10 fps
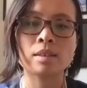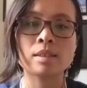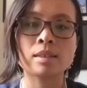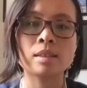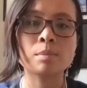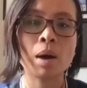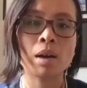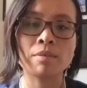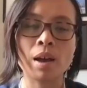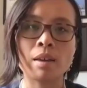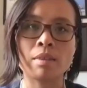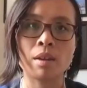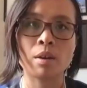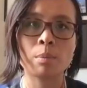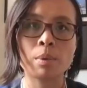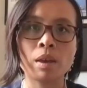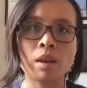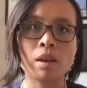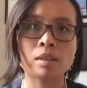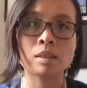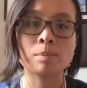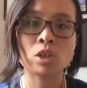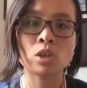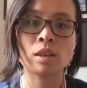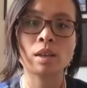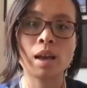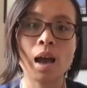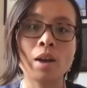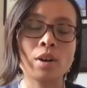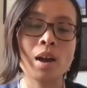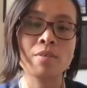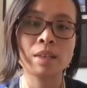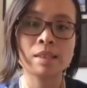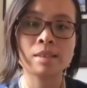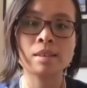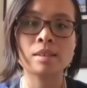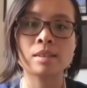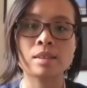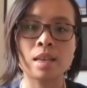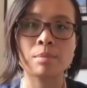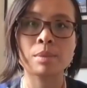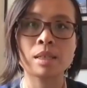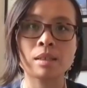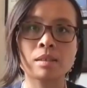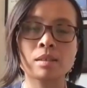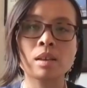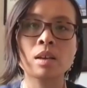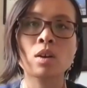disease-modifying therapy, especially higher efficacy DMTs